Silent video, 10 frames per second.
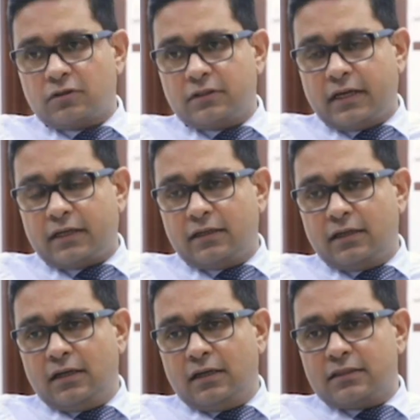of that,
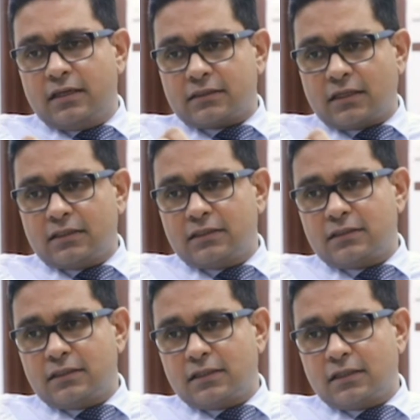there's another
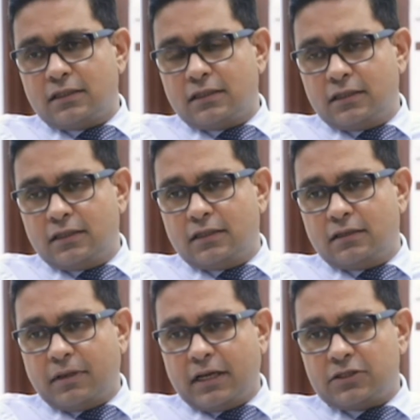thing in
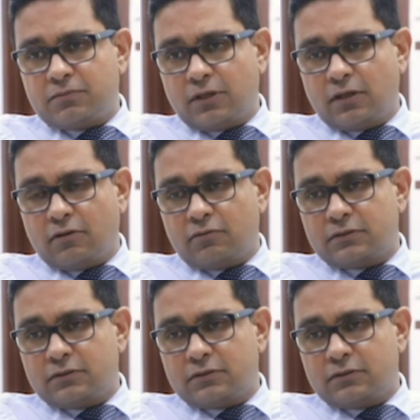management now,